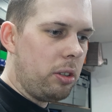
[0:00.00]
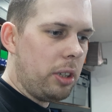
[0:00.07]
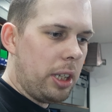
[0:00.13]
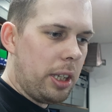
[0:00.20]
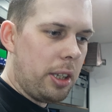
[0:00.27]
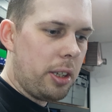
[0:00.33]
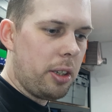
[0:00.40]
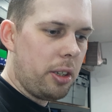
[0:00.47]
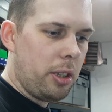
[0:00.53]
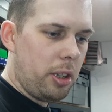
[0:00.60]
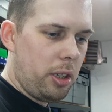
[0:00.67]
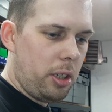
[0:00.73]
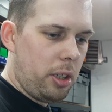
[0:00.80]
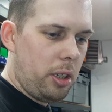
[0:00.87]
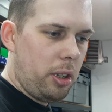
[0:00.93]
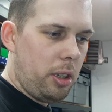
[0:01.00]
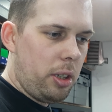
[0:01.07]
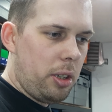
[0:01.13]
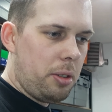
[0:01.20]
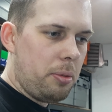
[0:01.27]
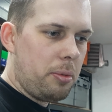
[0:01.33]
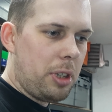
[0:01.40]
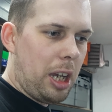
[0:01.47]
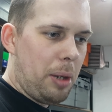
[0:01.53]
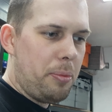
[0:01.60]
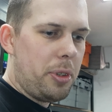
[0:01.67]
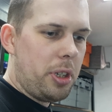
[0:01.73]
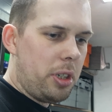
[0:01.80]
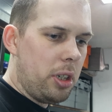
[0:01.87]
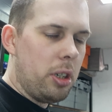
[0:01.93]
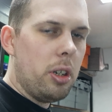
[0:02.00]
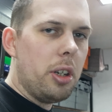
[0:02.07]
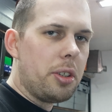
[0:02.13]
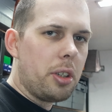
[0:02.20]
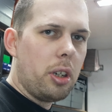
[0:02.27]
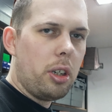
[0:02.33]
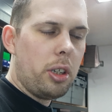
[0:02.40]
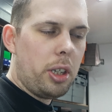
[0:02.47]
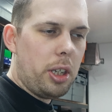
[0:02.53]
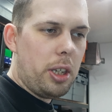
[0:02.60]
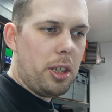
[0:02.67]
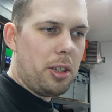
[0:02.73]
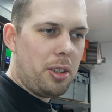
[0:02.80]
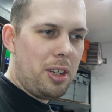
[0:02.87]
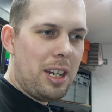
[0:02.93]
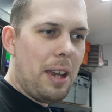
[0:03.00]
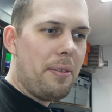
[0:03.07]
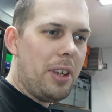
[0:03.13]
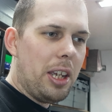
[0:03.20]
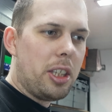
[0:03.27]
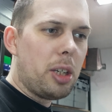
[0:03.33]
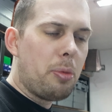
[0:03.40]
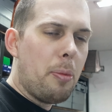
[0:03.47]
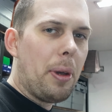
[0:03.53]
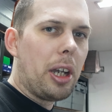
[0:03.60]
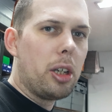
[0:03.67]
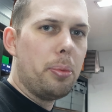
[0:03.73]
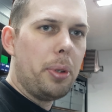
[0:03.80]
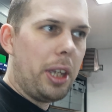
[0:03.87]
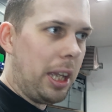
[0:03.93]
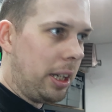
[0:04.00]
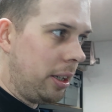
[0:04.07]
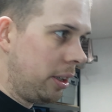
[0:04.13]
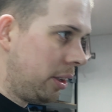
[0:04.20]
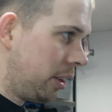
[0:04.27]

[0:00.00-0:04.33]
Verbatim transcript: leak, sometimes you don't know it's going to, you, you never need to top it back up again